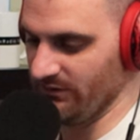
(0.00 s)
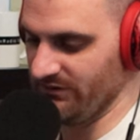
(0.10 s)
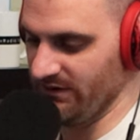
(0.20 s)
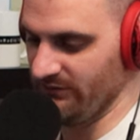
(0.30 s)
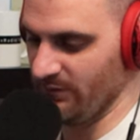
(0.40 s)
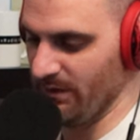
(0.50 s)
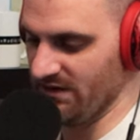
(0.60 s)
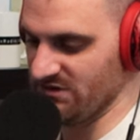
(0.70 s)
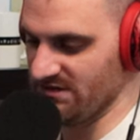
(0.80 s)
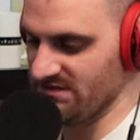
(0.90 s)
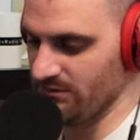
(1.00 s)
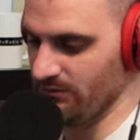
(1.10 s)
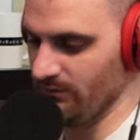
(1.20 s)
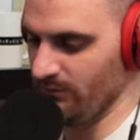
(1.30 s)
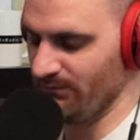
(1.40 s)
see for patients
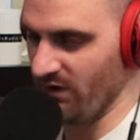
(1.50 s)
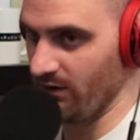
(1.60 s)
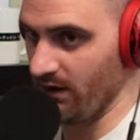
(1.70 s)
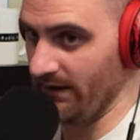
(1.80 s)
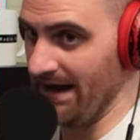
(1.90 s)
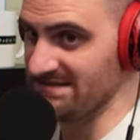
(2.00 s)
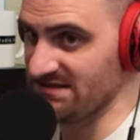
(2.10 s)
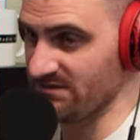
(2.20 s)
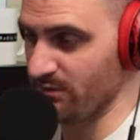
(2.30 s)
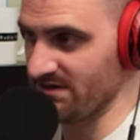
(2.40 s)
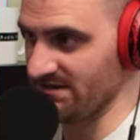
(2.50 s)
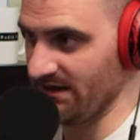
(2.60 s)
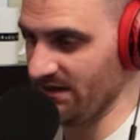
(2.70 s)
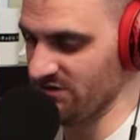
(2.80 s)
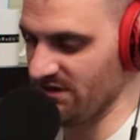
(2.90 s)
who are on acid
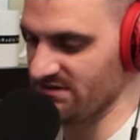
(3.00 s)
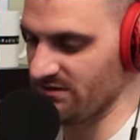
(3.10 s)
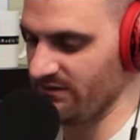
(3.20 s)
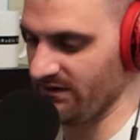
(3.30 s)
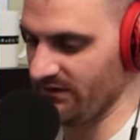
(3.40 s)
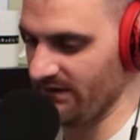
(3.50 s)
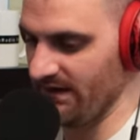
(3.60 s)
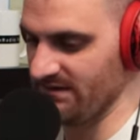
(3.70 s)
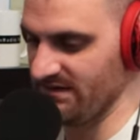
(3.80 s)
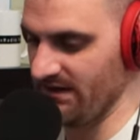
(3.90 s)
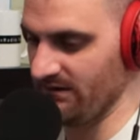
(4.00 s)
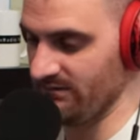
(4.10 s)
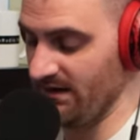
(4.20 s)
suppressing agents and things like that is they